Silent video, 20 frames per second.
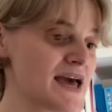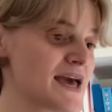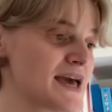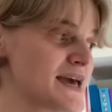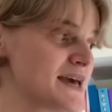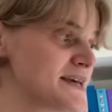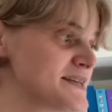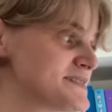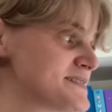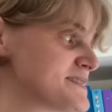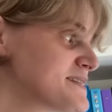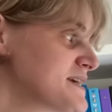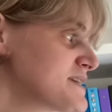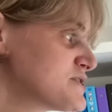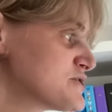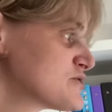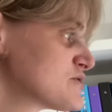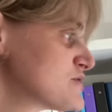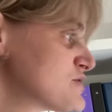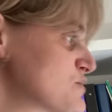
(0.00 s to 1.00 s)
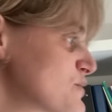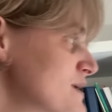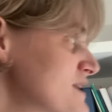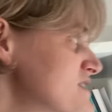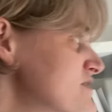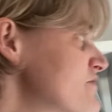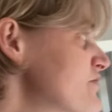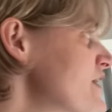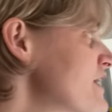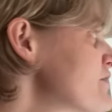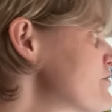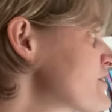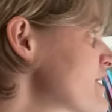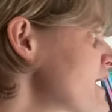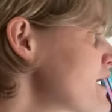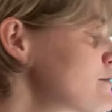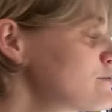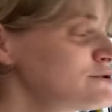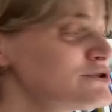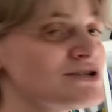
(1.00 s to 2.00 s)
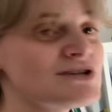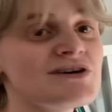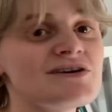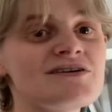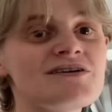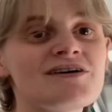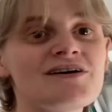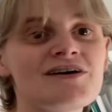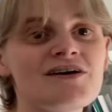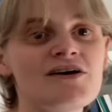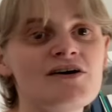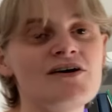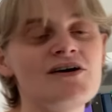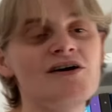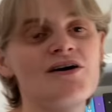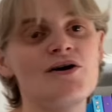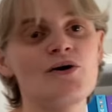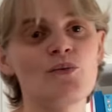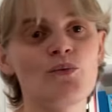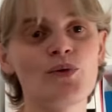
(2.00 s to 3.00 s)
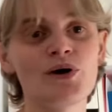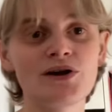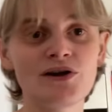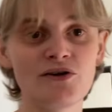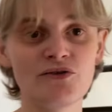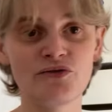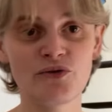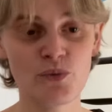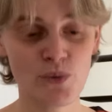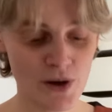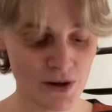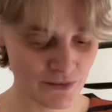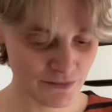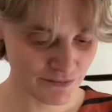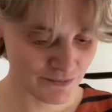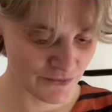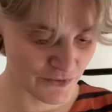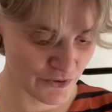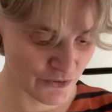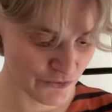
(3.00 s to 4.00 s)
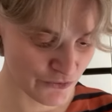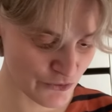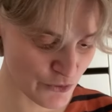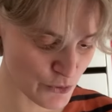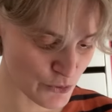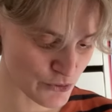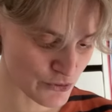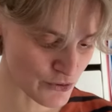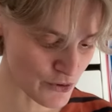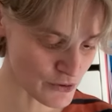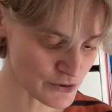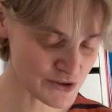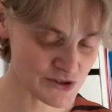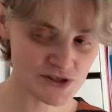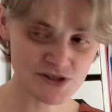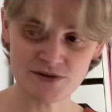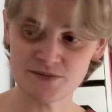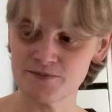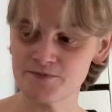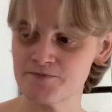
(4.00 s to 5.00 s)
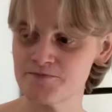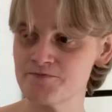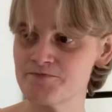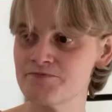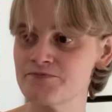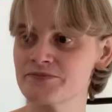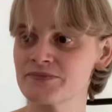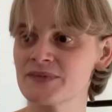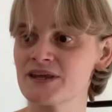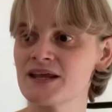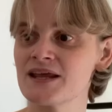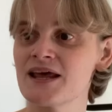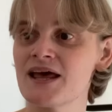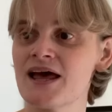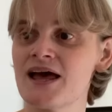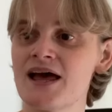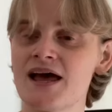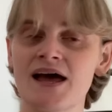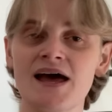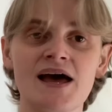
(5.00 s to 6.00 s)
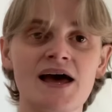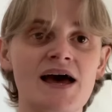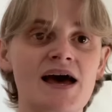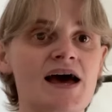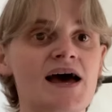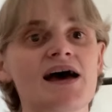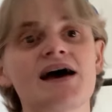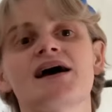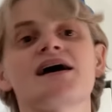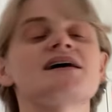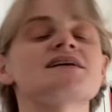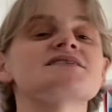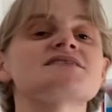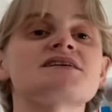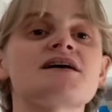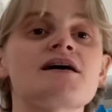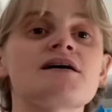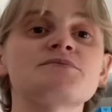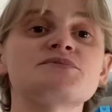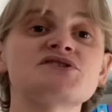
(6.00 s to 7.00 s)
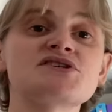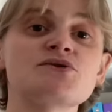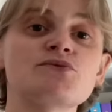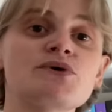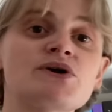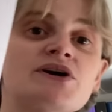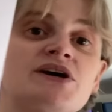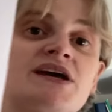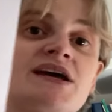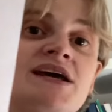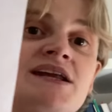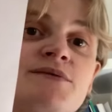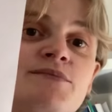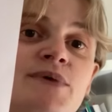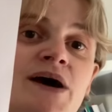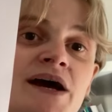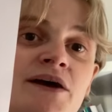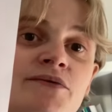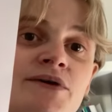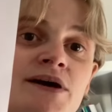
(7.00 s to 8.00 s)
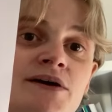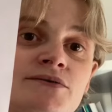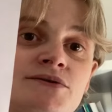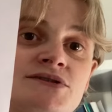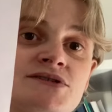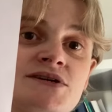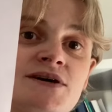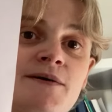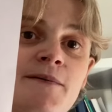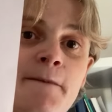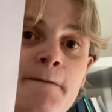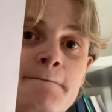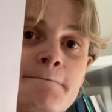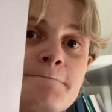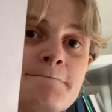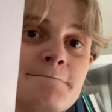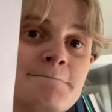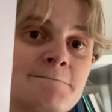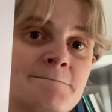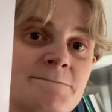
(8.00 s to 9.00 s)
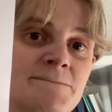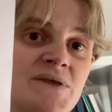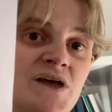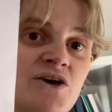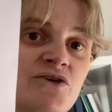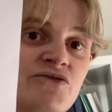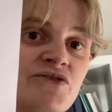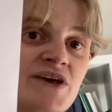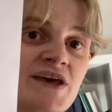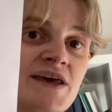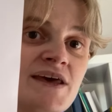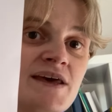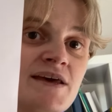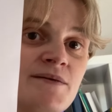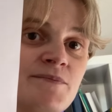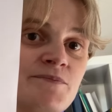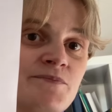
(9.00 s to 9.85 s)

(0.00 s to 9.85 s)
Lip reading: It's stitched on 25 count, 1/1 full cross. And I'm still working in the background over here.